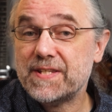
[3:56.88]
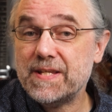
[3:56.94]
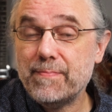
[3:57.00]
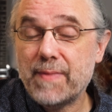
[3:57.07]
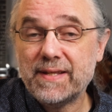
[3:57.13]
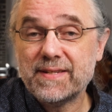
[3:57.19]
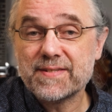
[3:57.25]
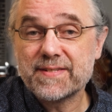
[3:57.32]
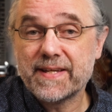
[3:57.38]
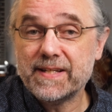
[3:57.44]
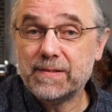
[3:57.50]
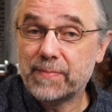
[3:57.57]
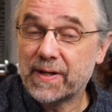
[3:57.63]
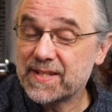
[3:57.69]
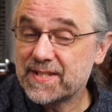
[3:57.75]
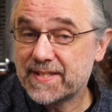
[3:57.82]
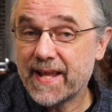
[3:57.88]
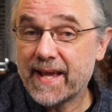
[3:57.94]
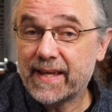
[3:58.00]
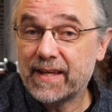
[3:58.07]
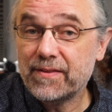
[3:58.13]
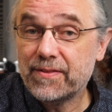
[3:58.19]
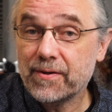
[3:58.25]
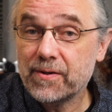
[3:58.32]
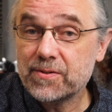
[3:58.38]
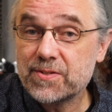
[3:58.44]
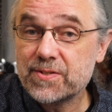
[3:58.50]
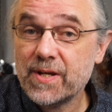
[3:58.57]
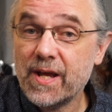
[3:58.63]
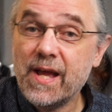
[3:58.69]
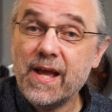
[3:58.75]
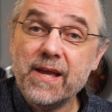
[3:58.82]
major scale by stacking
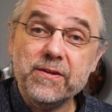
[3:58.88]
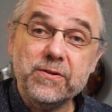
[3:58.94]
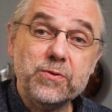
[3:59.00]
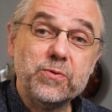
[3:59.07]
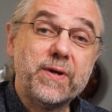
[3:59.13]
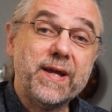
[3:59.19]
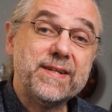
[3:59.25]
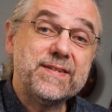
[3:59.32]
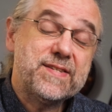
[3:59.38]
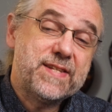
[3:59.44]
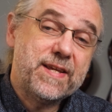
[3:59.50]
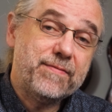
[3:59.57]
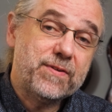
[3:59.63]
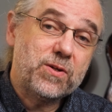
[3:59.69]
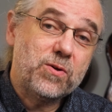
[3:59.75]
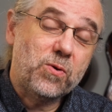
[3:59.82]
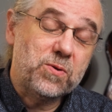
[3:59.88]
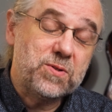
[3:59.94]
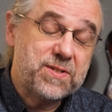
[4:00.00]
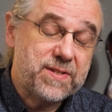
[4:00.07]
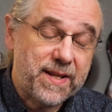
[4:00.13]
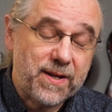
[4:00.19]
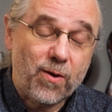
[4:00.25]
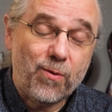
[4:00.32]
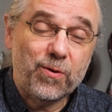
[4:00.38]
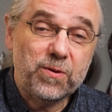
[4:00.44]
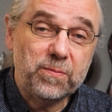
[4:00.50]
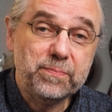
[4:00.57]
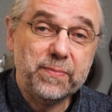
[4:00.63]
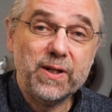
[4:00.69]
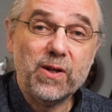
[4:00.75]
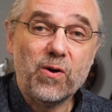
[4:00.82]
thirds, you get 7 chords that all
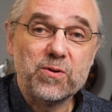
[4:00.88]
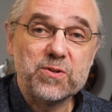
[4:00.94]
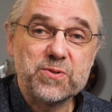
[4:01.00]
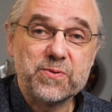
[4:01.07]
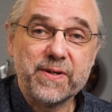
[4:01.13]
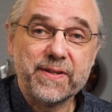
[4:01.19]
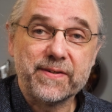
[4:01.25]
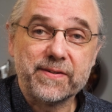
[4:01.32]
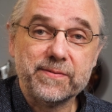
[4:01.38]
belong together.